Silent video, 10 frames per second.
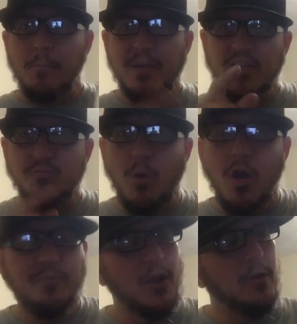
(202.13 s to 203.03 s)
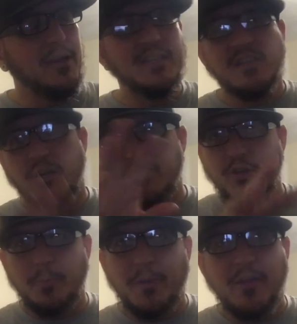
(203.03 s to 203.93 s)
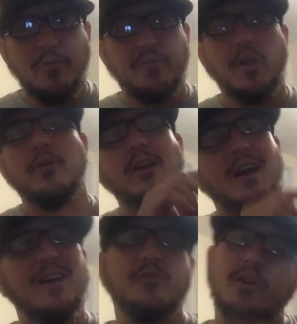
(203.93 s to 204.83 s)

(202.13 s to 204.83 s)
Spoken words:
because what I've noticed, I do the beer review and I have